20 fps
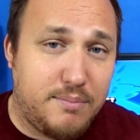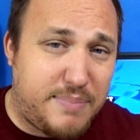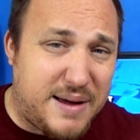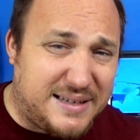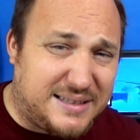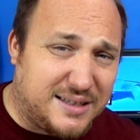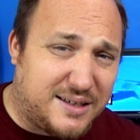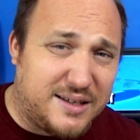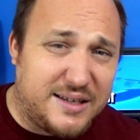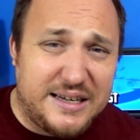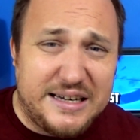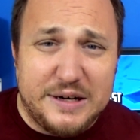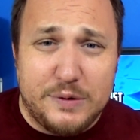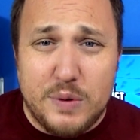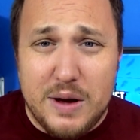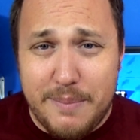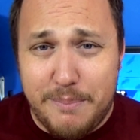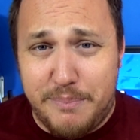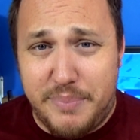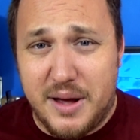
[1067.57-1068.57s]
Basically,
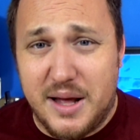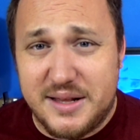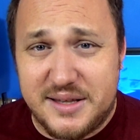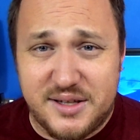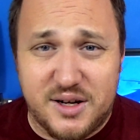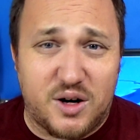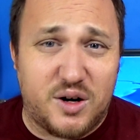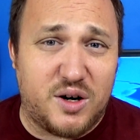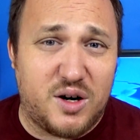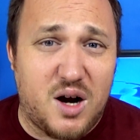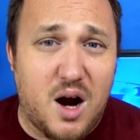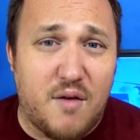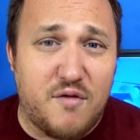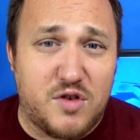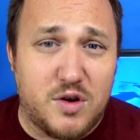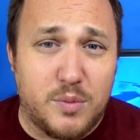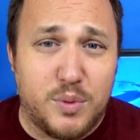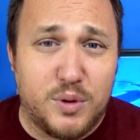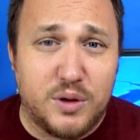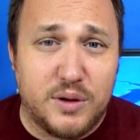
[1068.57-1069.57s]
wet butts aren't
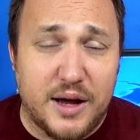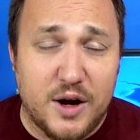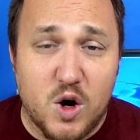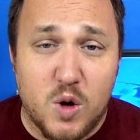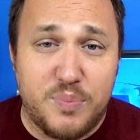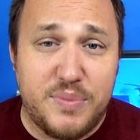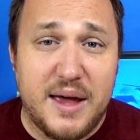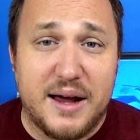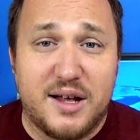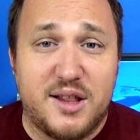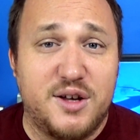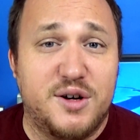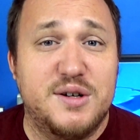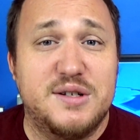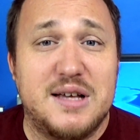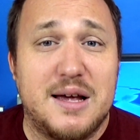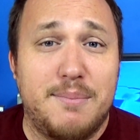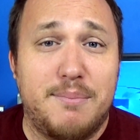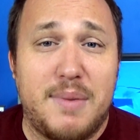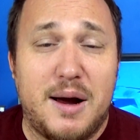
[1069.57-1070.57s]
comfortable. I hope that
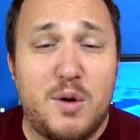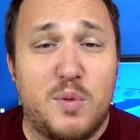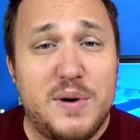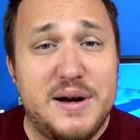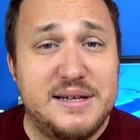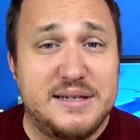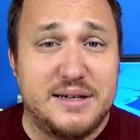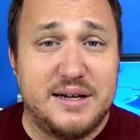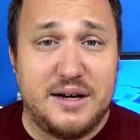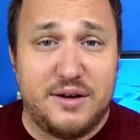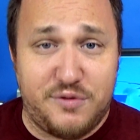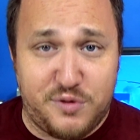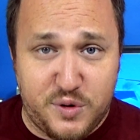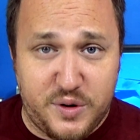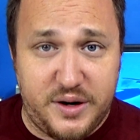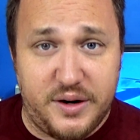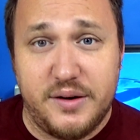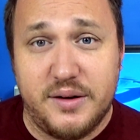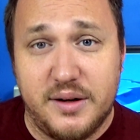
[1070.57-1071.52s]
clears up my reasoning for you.